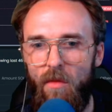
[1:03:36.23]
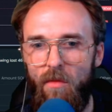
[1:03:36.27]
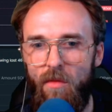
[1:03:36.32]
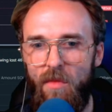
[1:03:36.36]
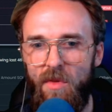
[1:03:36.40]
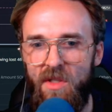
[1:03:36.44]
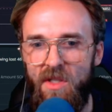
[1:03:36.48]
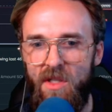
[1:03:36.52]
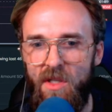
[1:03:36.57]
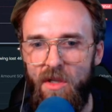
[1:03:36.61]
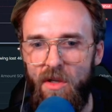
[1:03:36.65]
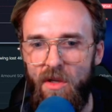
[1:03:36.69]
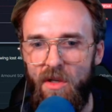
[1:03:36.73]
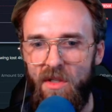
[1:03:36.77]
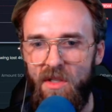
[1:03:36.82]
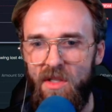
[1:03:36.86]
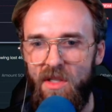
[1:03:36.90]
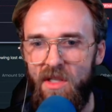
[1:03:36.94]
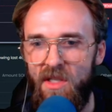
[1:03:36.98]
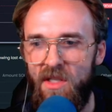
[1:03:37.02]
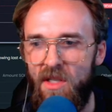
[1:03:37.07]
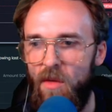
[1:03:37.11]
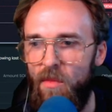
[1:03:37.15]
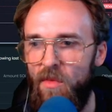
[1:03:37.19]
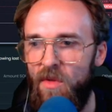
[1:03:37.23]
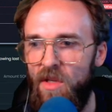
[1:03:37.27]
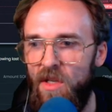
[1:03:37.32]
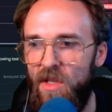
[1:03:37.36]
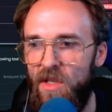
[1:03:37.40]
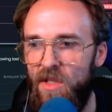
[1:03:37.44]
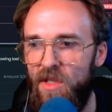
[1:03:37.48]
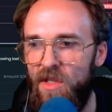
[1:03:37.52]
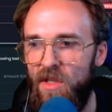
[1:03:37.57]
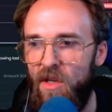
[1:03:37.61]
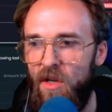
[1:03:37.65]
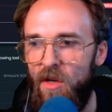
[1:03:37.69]
But see, you can see some of
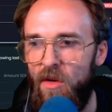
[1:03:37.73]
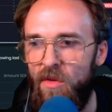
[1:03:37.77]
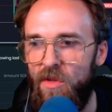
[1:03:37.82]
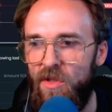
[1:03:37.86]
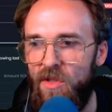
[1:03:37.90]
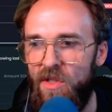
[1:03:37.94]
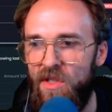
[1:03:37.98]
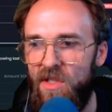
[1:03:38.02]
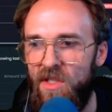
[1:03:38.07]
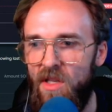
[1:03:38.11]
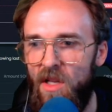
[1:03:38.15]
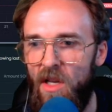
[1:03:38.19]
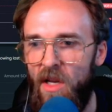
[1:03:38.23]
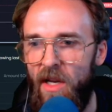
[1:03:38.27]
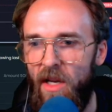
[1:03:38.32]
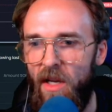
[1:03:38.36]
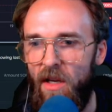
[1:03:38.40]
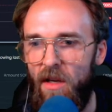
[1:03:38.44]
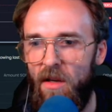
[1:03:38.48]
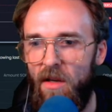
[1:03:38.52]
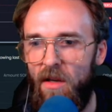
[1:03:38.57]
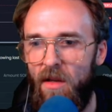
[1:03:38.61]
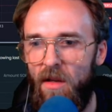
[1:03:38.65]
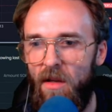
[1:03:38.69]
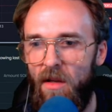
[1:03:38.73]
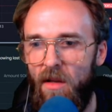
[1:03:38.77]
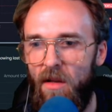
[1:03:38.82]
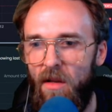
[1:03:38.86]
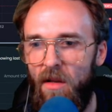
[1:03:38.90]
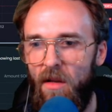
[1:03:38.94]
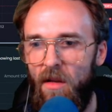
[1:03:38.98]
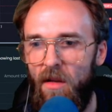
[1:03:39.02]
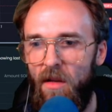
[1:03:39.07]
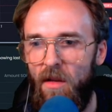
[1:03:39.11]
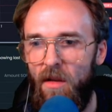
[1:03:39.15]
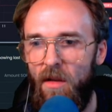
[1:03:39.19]
these, you know, it's just like,
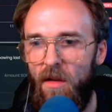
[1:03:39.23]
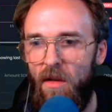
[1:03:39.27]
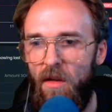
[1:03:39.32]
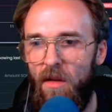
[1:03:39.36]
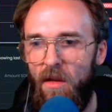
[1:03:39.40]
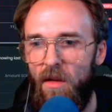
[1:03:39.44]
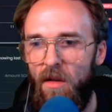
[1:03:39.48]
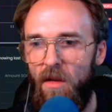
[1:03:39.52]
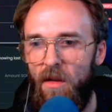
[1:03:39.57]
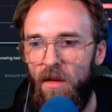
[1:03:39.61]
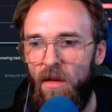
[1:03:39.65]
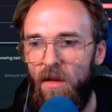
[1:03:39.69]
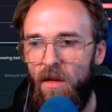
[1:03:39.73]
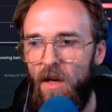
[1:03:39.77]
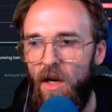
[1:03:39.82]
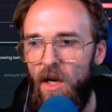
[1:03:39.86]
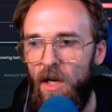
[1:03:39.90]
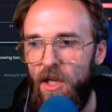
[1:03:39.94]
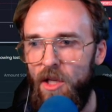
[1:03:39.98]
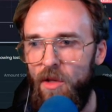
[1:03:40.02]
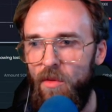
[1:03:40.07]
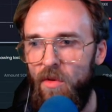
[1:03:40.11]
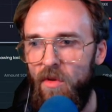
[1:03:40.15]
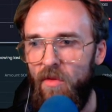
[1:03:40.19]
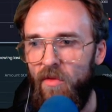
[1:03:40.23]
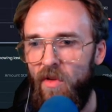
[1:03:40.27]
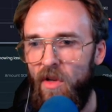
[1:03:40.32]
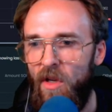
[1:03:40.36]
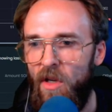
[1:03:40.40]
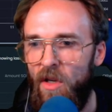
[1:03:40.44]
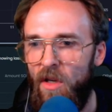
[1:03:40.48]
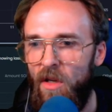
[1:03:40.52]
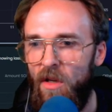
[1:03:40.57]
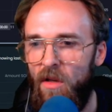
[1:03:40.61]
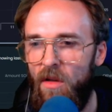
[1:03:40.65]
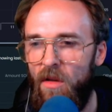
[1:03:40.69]
how do you
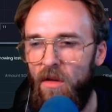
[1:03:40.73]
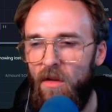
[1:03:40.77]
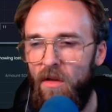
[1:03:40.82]
even...